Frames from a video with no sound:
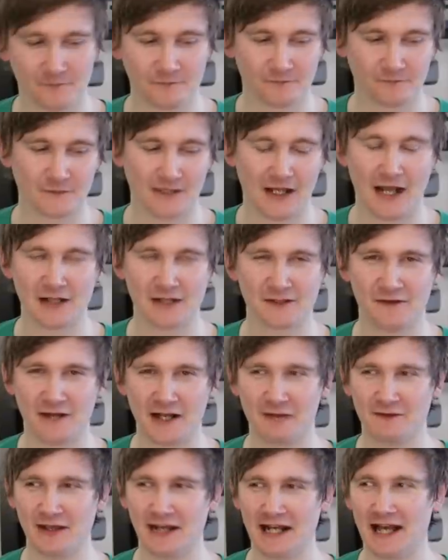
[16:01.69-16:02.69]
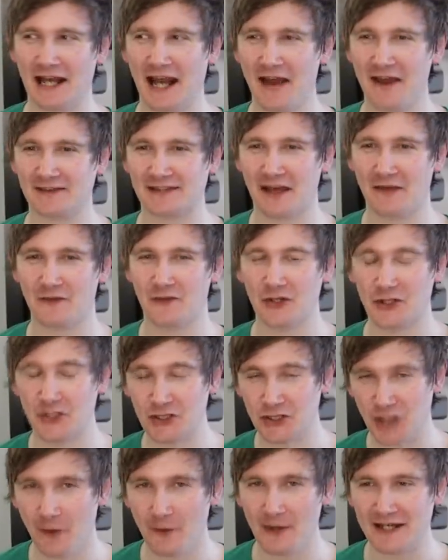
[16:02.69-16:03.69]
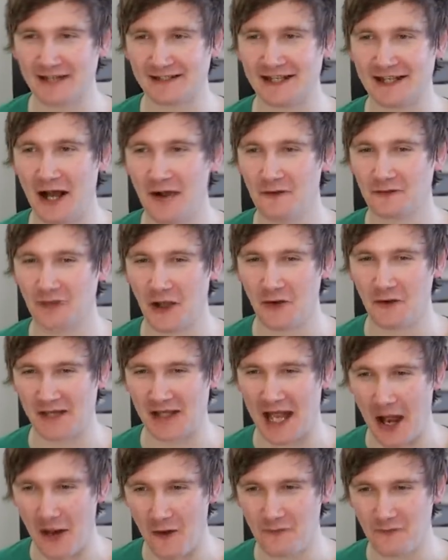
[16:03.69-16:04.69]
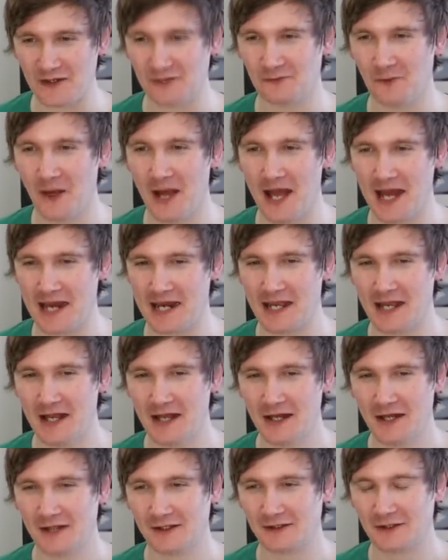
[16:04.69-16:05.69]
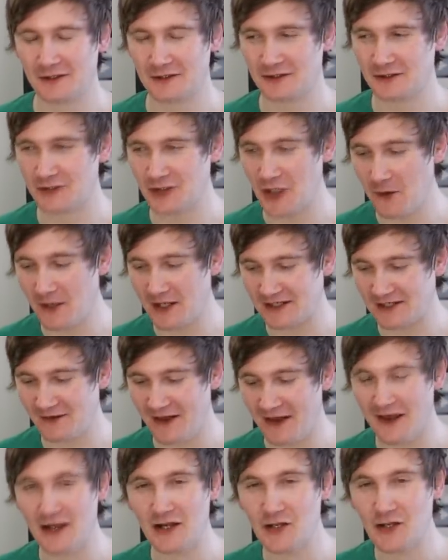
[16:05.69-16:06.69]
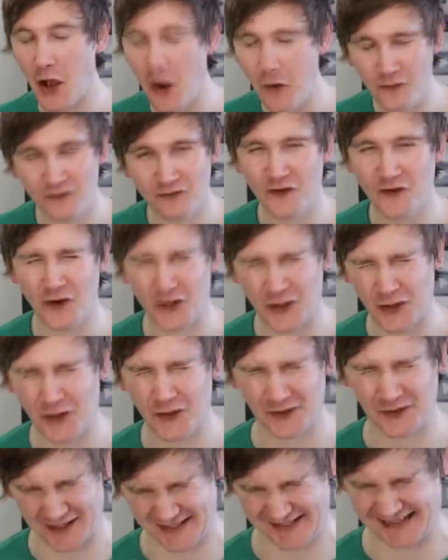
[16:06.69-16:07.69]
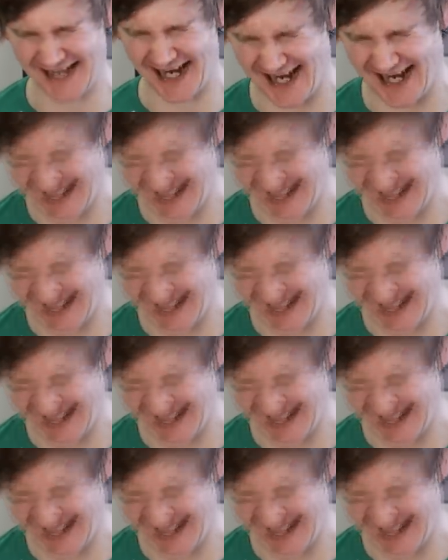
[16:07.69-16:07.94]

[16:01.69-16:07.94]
And I just find it really hilarious that the show itself goes out of its way to showcase the fact that no fucker understands